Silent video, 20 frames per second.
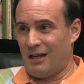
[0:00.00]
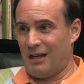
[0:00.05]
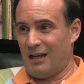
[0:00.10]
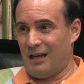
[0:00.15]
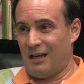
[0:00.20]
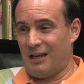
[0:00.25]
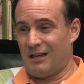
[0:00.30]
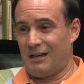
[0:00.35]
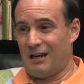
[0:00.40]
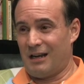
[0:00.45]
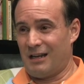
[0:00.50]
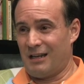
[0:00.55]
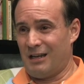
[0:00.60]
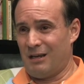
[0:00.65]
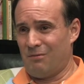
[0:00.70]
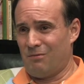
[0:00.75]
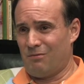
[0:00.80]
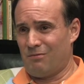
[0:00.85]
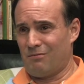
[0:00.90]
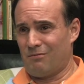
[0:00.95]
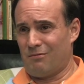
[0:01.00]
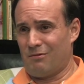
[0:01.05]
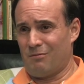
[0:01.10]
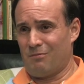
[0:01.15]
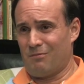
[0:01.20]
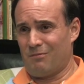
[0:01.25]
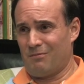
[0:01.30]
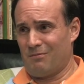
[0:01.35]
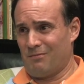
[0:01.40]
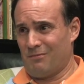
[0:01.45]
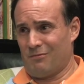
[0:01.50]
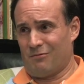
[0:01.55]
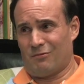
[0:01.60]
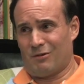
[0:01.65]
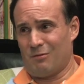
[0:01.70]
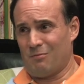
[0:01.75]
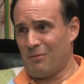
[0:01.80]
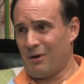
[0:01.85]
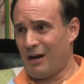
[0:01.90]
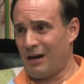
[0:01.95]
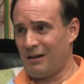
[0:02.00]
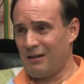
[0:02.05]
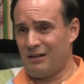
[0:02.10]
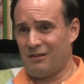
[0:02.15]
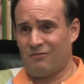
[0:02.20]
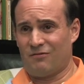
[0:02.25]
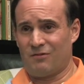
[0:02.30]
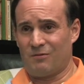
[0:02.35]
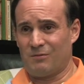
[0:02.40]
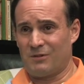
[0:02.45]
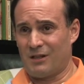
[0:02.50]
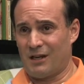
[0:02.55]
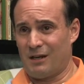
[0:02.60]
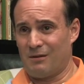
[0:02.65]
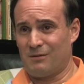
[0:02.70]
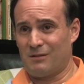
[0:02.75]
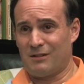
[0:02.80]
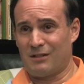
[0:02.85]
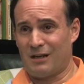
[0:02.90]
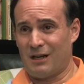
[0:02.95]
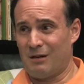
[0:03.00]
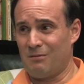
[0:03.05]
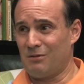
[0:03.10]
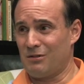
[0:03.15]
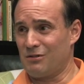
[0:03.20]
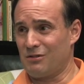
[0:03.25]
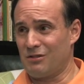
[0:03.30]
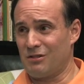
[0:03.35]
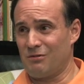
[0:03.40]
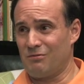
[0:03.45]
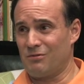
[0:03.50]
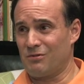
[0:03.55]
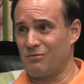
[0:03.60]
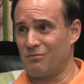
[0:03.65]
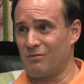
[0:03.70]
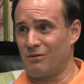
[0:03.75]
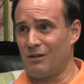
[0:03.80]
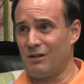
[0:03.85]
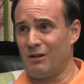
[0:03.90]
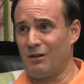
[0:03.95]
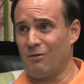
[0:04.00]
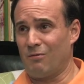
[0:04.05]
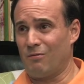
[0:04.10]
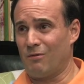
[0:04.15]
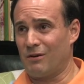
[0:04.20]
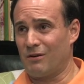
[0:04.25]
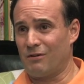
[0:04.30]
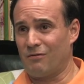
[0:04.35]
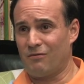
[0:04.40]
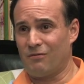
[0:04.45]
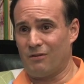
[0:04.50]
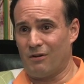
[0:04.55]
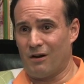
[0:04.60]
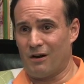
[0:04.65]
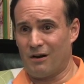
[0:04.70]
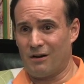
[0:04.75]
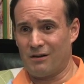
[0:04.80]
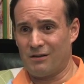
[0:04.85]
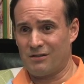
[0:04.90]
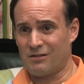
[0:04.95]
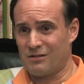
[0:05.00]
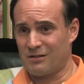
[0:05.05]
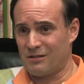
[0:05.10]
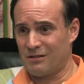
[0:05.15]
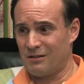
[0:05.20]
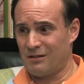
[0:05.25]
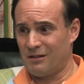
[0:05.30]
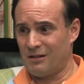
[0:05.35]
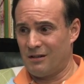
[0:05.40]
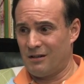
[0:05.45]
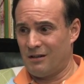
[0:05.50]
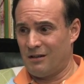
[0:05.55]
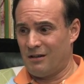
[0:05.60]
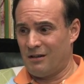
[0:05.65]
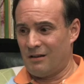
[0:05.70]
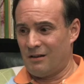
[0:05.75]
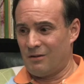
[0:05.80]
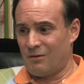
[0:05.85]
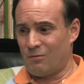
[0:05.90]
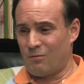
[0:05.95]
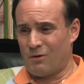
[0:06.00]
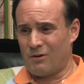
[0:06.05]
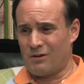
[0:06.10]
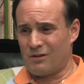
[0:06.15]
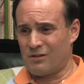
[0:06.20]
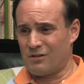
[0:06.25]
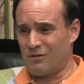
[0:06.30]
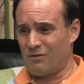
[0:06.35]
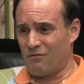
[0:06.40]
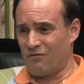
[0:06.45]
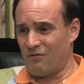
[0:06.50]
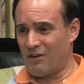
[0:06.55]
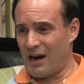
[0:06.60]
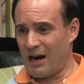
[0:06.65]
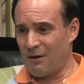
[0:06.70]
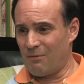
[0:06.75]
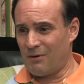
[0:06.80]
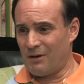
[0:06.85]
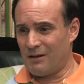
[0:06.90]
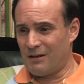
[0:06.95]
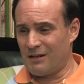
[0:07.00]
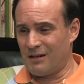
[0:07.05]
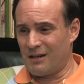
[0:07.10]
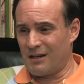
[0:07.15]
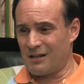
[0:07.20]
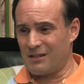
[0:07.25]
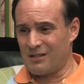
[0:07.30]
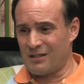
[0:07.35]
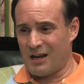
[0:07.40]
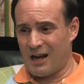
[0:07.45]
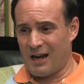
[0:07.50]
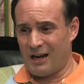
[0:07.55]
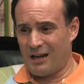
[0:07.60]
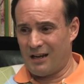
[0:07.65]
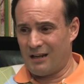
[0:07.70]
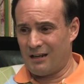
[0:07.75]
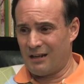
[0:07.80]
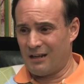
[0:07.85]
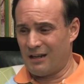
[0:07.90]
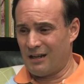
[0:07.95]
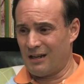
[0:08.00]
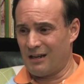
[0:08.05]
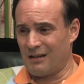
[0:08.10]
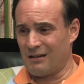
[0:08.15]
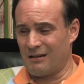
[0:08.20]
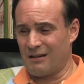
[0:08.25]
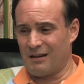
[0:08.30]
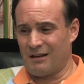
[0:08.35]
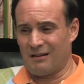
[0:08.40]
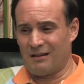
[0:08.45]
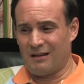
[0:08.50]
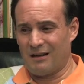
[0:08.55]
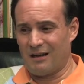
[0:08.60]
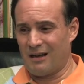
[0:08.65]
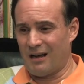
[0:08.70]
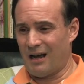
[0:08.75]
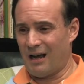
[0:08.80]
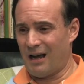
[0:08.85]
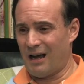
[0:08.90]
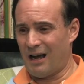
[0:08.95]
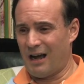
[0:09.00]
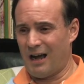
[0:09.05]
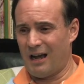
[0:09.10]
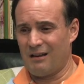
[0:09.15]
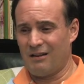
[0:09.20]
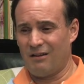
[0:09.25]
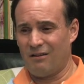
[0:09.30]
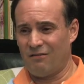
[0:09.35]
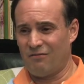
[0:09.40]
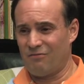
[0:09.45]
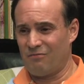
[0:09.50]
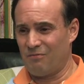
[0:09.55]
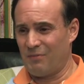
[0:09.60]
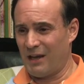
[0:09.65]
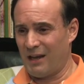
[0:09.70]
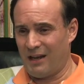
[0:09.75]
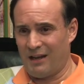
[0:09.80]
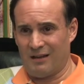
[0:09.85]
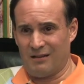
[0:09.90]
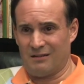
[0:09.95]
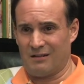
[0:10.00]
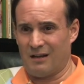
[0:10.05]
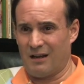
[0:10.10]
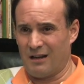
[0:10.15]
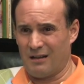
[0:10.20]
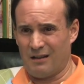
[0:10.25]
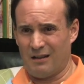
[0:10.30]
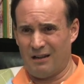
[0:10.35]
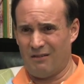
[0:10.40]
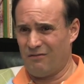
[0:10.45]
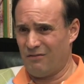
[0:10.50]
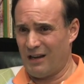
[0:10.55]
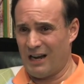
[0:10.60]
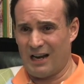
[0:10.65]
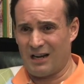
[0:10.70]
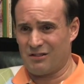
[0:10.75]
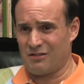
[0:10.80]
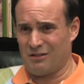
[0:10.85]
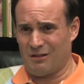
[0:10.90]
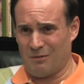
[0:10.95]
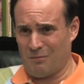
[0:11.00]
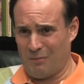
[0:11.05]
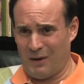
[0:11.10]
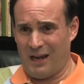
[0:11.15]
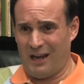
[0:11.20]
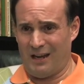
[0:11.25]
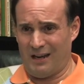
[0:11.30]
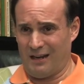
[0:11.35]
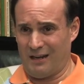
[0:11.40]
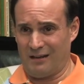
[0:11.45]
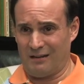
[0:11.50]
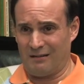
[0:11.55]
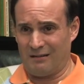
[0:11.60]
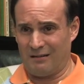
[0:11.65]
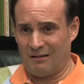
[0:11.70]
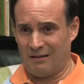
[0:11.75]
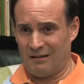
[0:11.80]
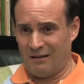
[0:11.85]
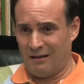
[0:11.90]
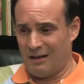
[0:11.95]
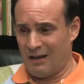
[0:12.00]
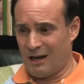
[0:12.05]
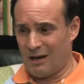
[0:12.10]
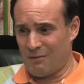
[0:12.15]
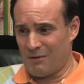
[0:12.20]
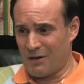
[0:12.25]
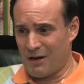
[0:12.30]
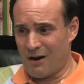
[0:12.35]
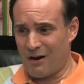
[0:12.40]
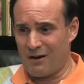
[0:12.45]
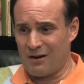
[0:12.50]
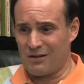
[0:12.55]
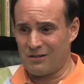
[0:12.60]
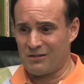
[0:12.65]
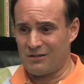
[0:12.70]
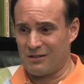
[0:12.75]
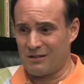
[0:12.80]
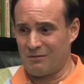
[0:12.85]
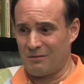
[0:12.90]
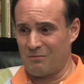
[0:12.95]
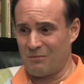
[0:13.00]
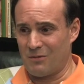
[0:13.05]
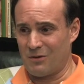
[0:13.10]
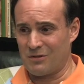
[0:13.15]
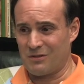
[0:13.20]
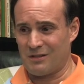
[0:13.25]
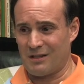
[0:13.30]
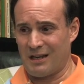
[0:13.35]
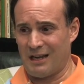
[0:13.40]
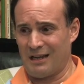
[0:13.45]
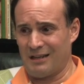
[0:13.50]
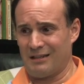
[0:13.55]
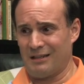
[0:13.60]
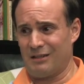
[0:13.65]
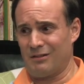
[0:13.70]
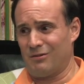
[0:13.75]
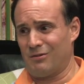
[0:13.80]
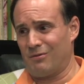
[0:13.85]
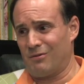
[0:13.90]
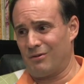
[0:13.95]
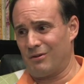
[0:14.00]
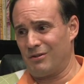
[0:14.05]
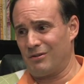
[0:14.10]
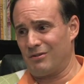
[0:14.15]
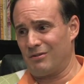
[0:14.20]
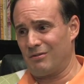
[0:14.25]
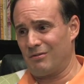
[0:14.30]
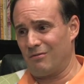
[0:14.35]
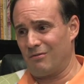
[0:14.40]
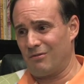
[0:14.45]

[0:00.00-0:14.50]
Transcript: And I keep reminded from time to time that she was really a wonderful artist. The work is so vibrant and exciting, and I love paint. I love actually painting. I'm an artist, and mostly I lean towards